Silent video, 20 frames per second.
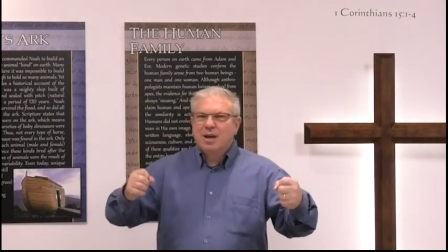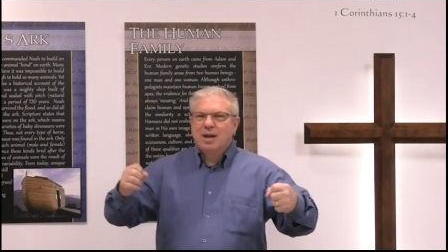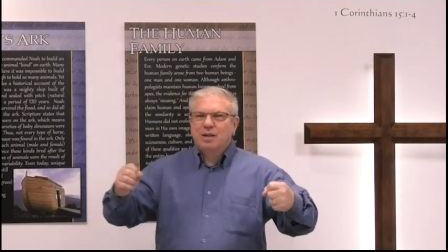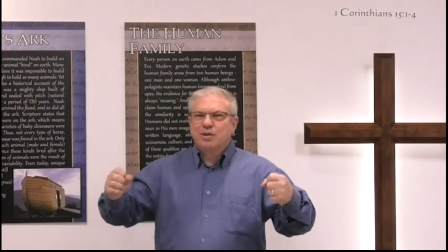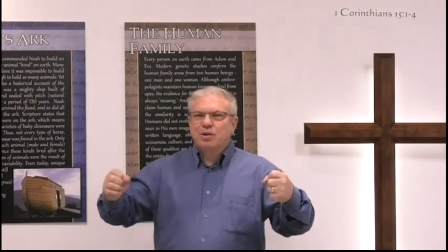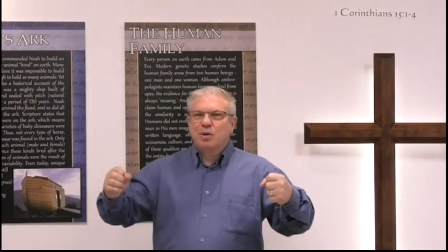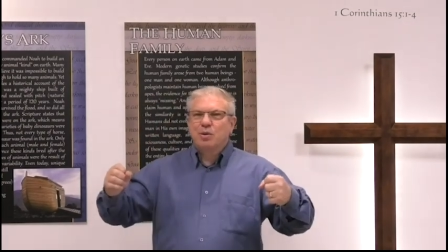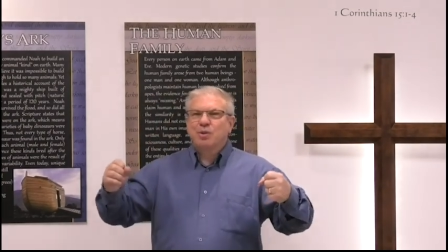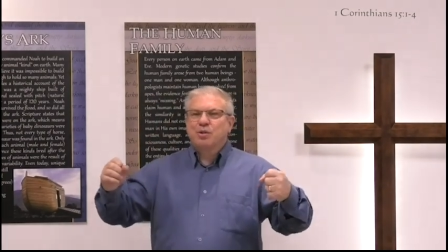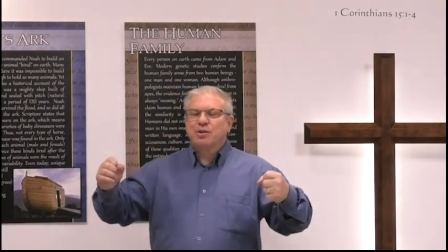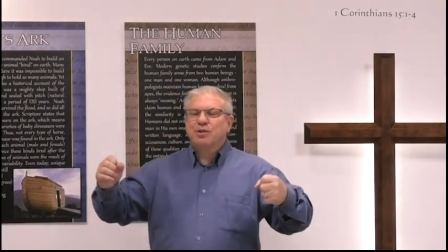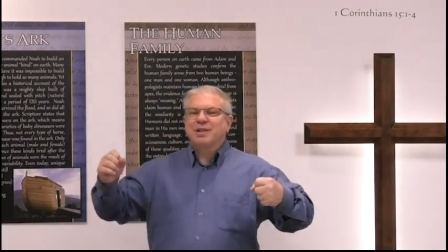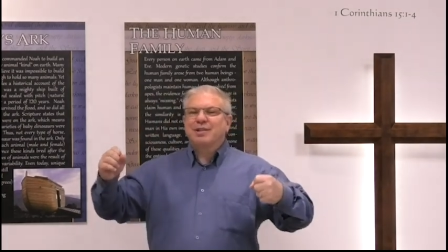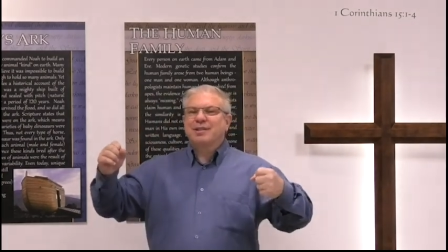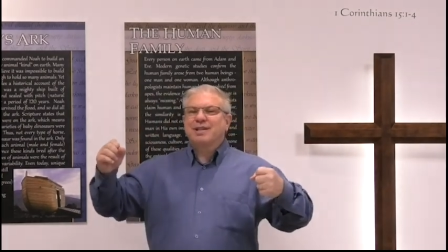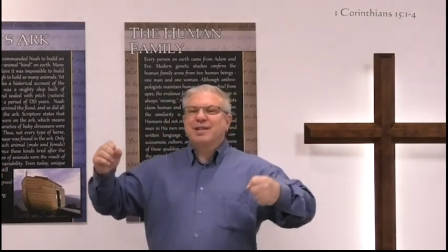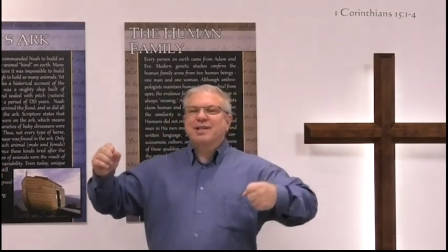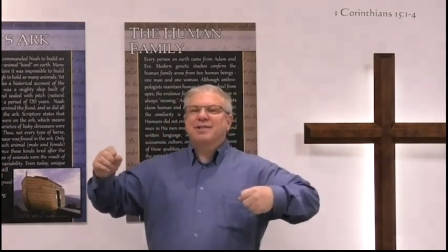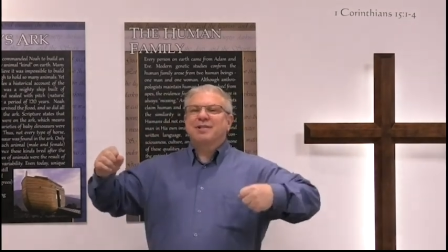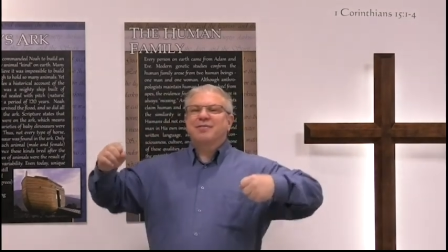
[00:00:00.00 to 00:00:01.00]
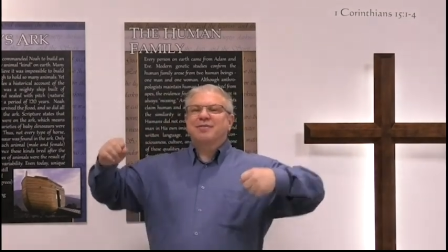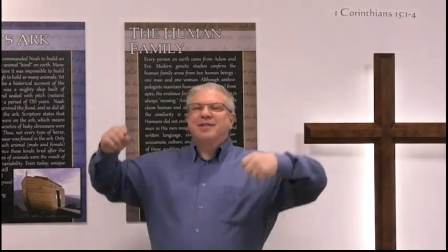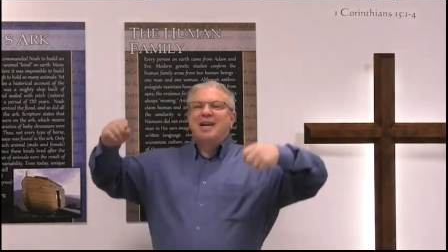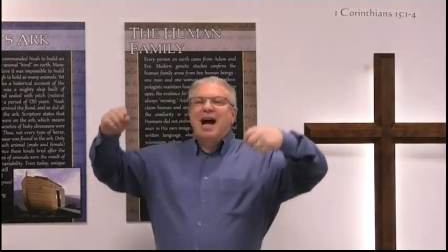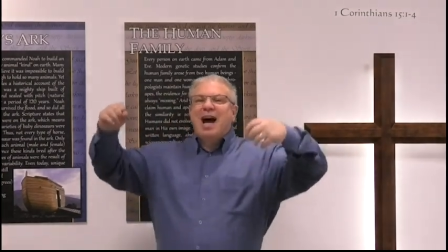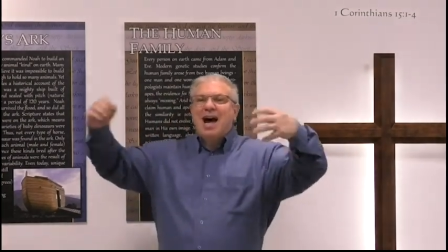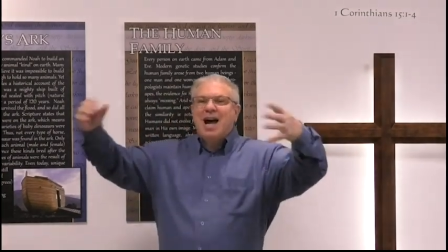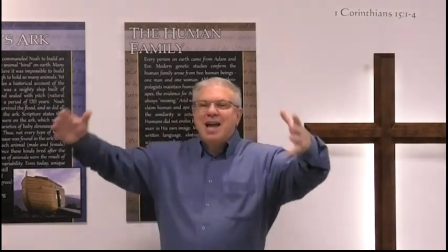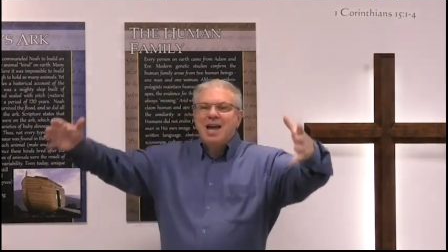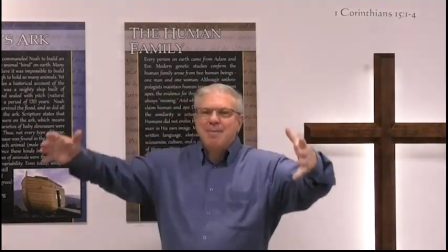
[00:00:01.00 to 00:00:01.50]
And so there's a sense of
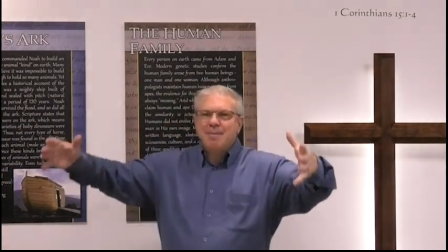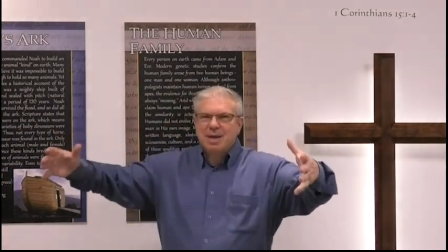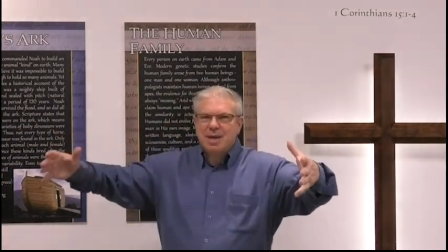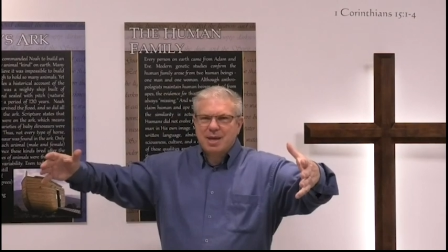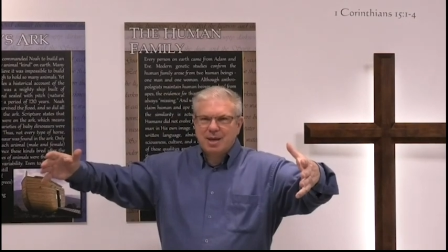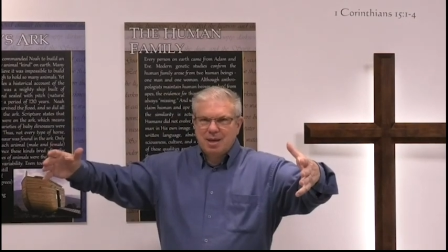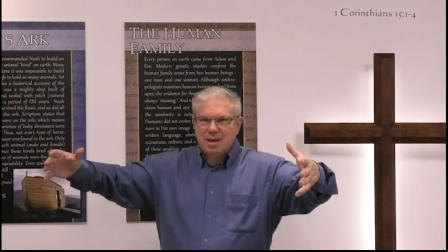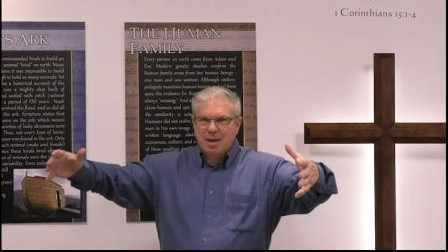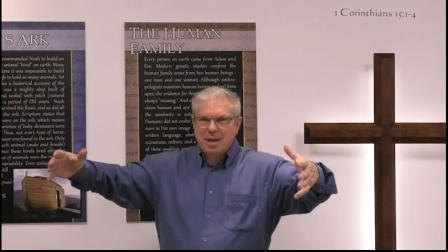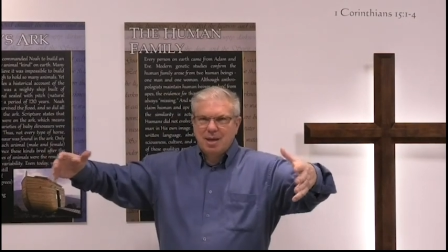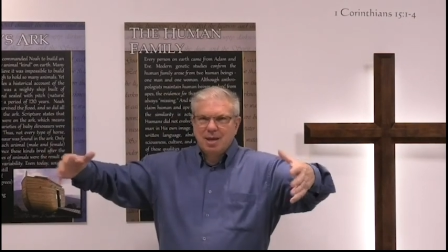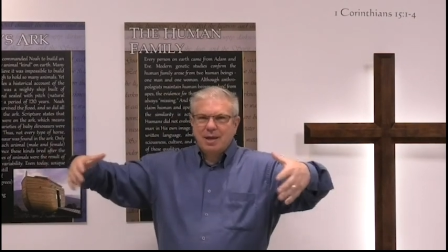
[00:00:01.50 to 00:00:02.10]
timing.